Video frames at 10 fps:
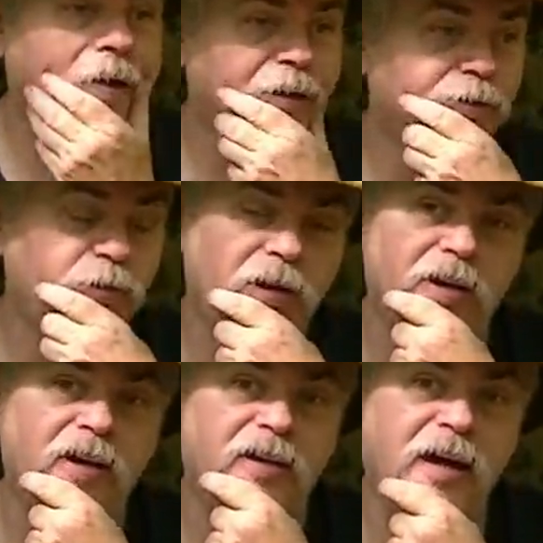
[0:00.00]
it was a
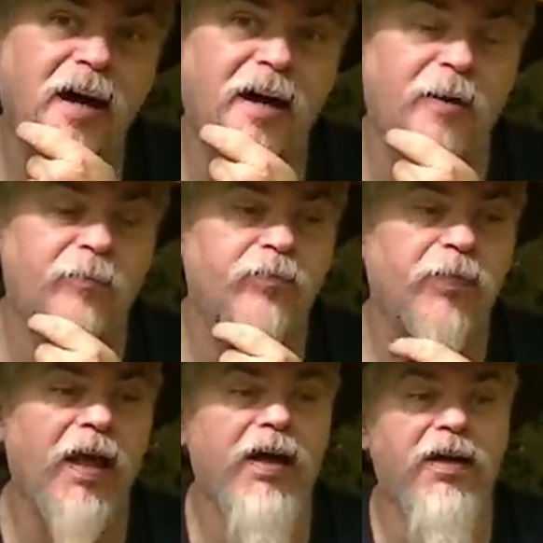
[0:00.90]
really good time.
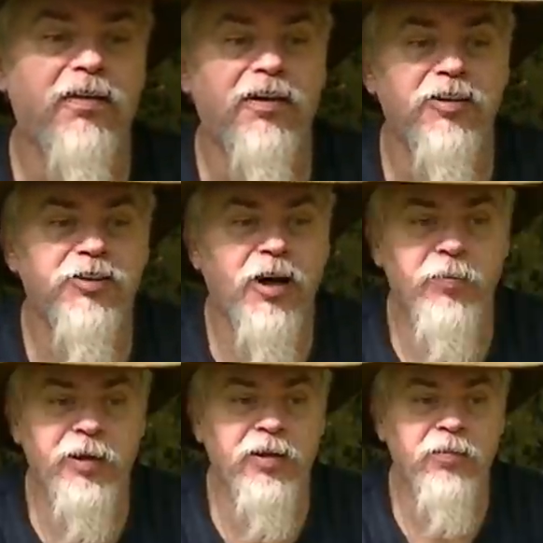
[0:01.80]
And this
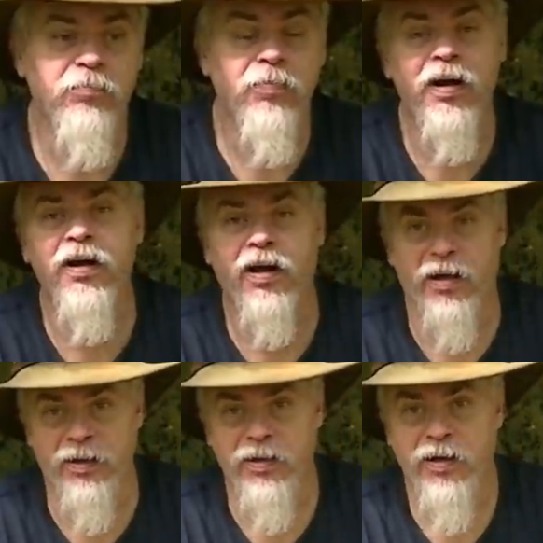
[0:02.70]
coming
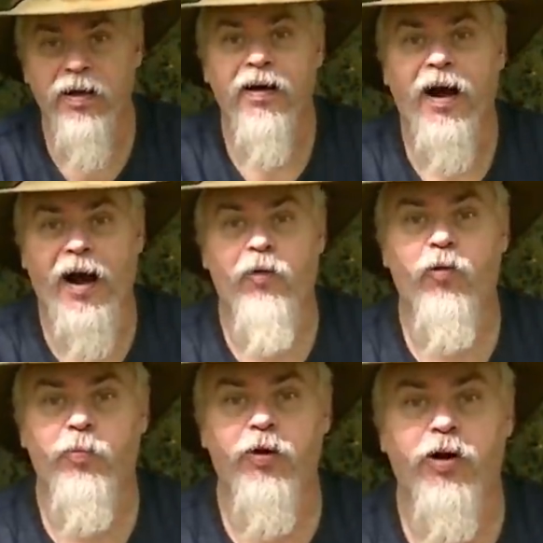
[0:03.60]
Monday, I
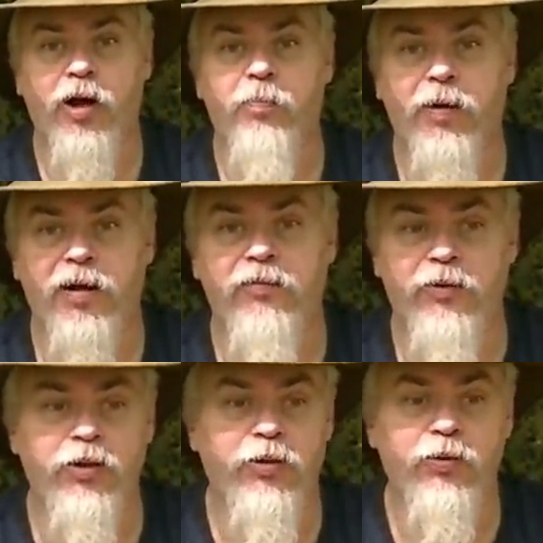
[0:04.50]
will put up a
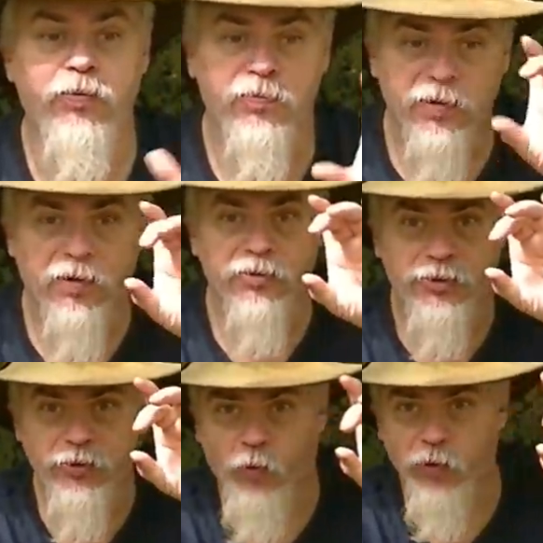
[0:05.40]
few little
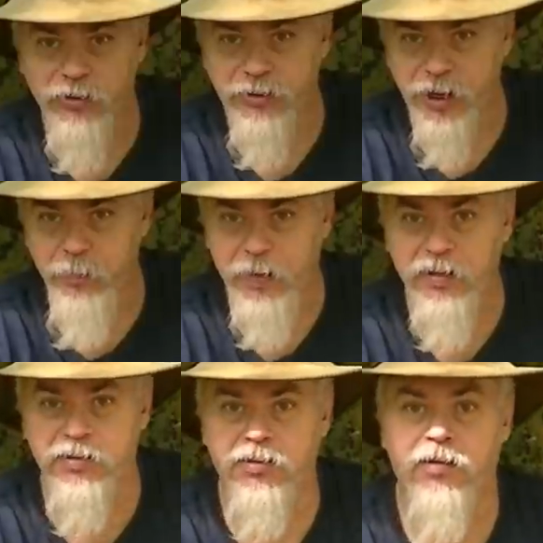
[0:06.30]
short
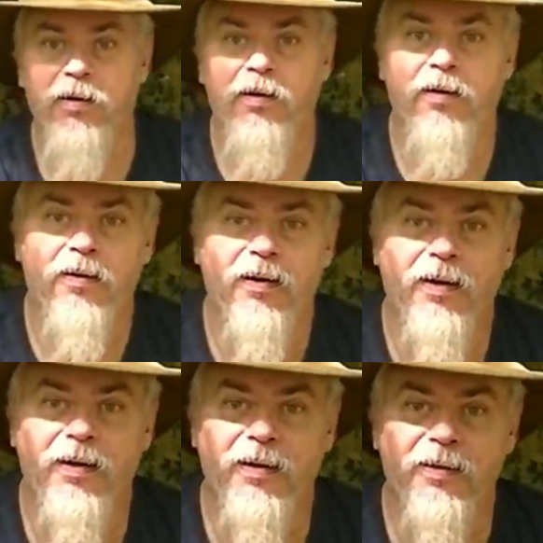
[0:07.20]
snippets
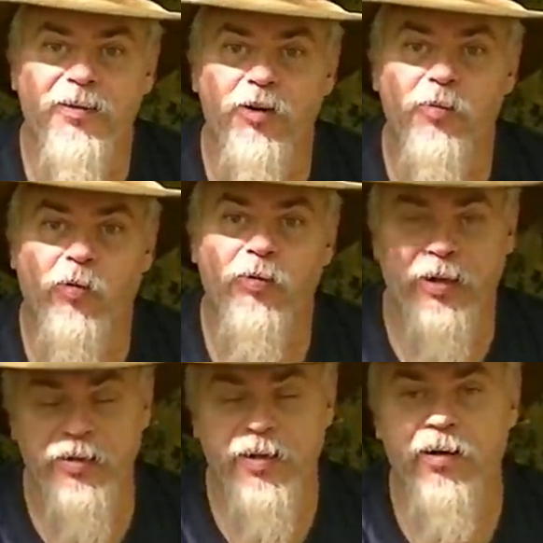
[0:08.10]
and do a more
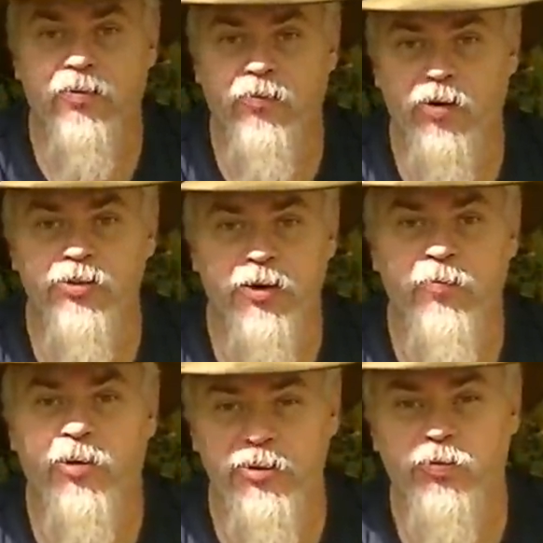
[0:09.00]
detailed version of
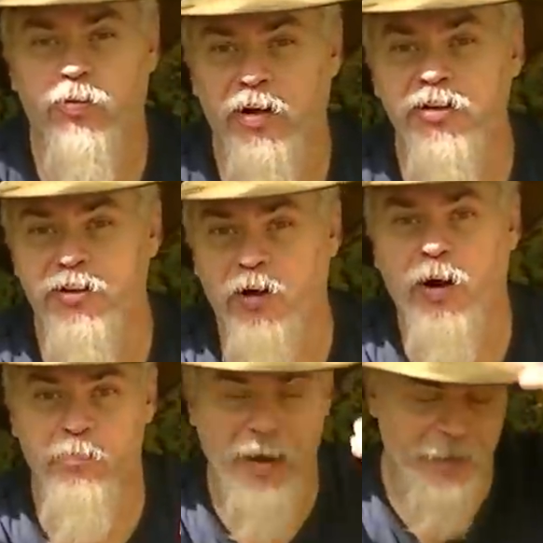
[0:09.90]
it. But just want to let you know
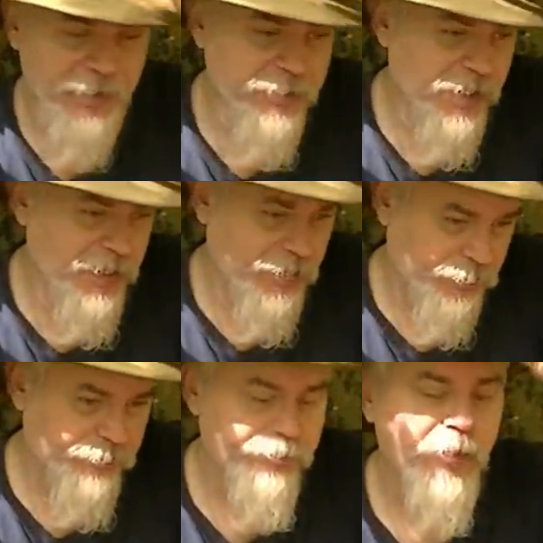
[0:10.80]
I'm back in town.
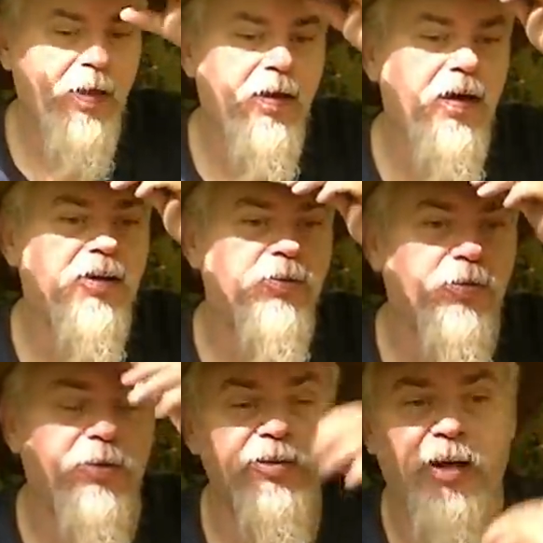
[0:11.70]
It's
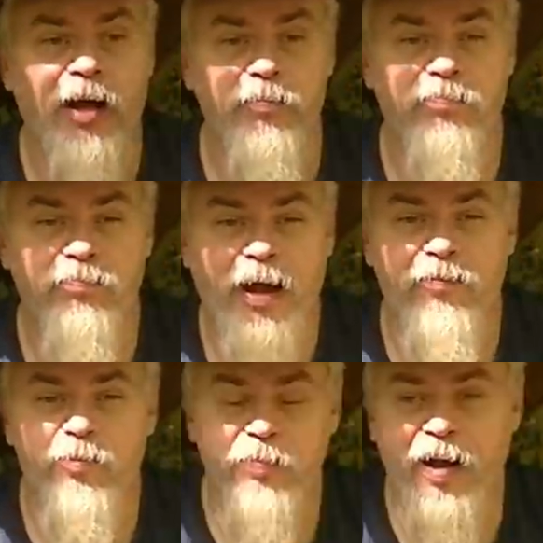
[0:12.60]
one of the reasons I
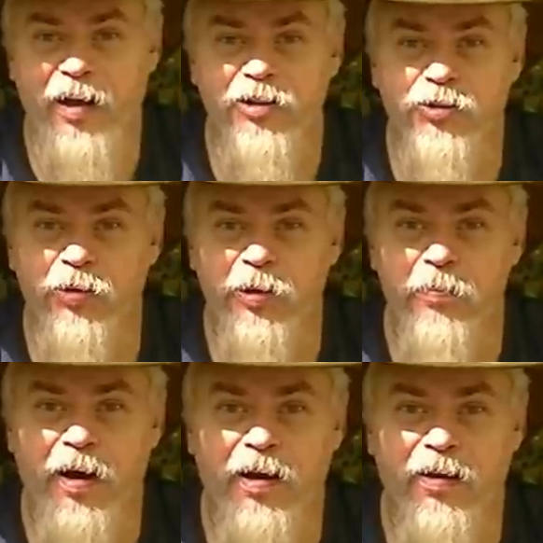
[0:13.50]
haven't been
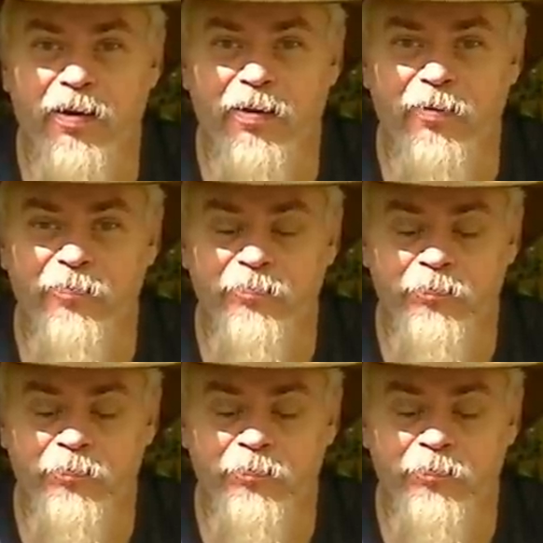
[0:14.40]
answering my